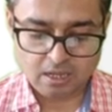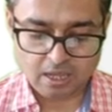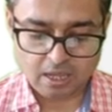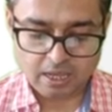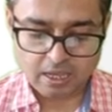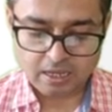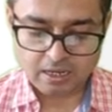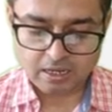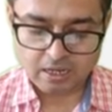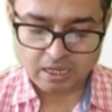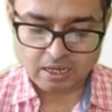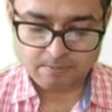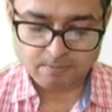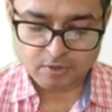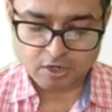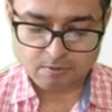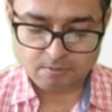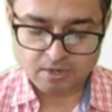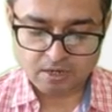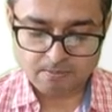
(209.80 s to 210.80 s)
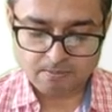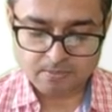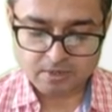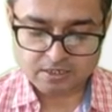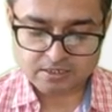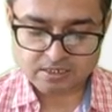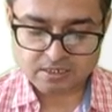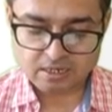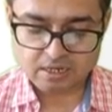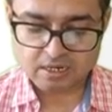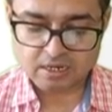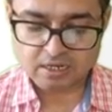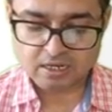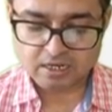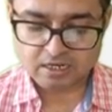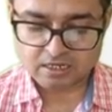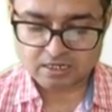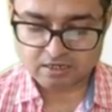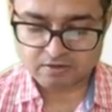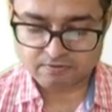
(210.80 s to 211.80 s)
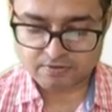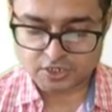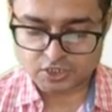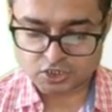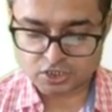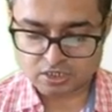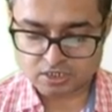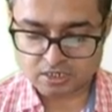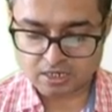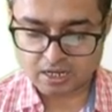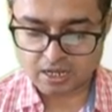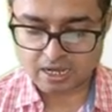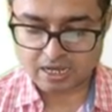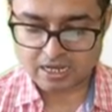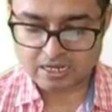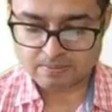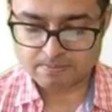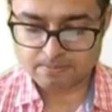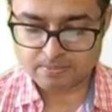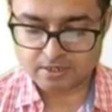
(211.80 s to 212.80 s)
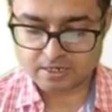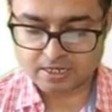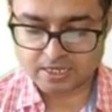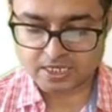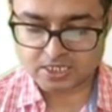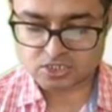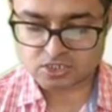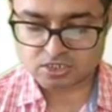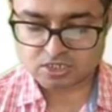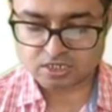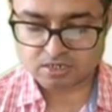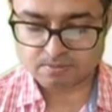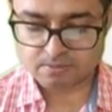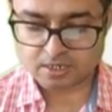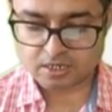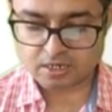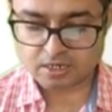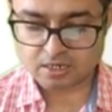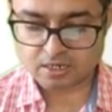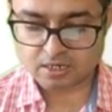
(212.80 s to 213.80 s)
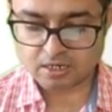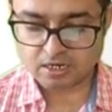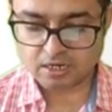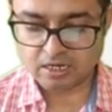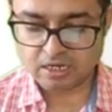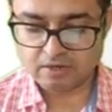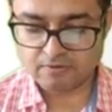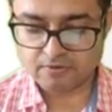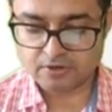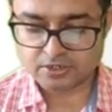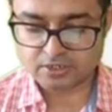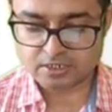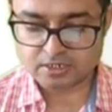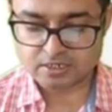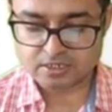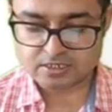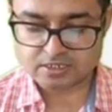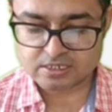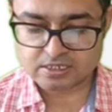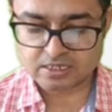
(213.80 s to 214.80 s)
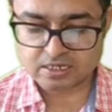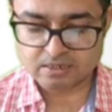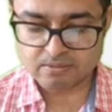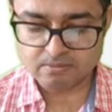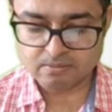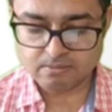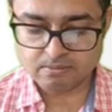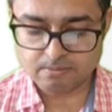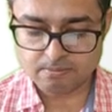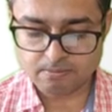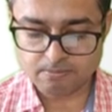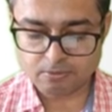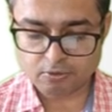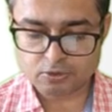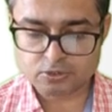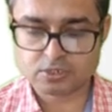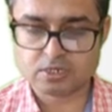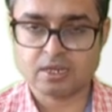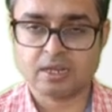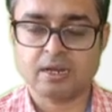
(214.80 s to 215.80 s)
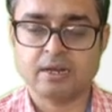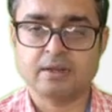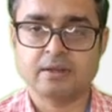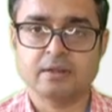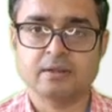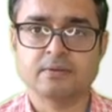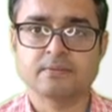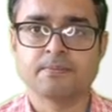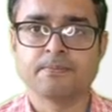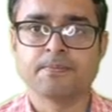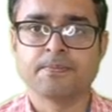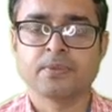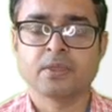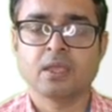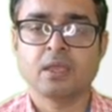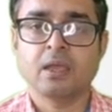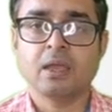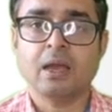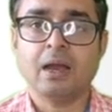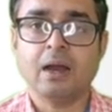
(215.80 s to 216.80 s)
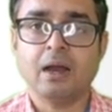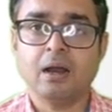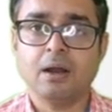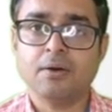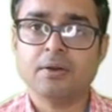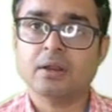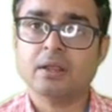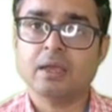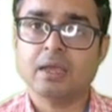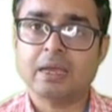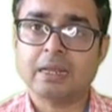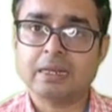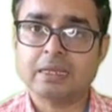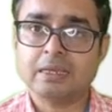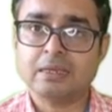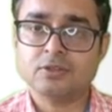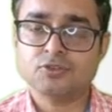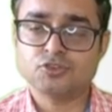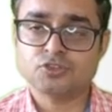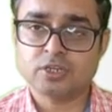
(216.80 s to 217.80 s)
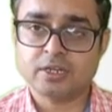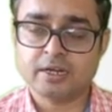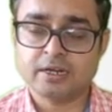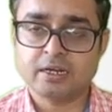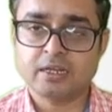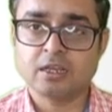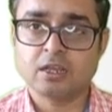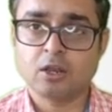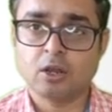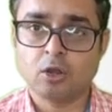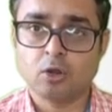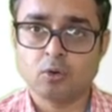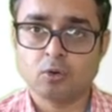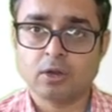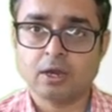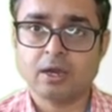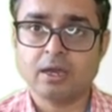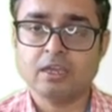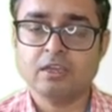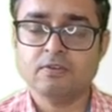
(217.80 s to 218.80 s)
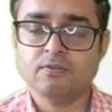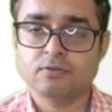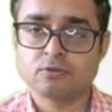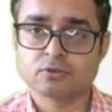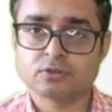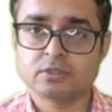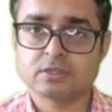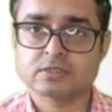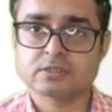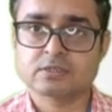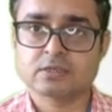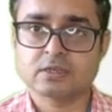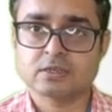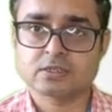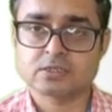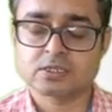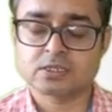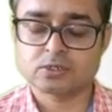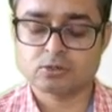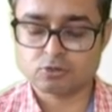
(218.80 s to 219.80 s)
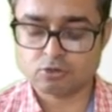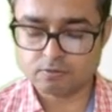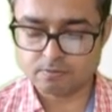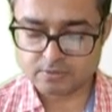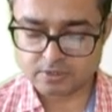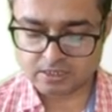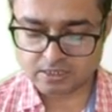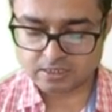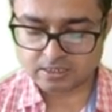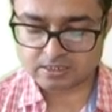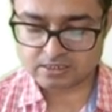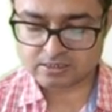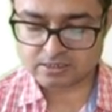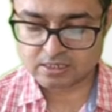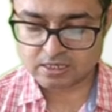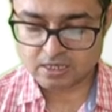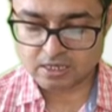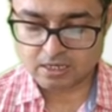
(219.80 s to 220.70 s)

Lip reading: and abnormal muscle innervation, hypergastrinemia, elevated serum prostaglandin. Are any genetic loci for this syndrome? Yes,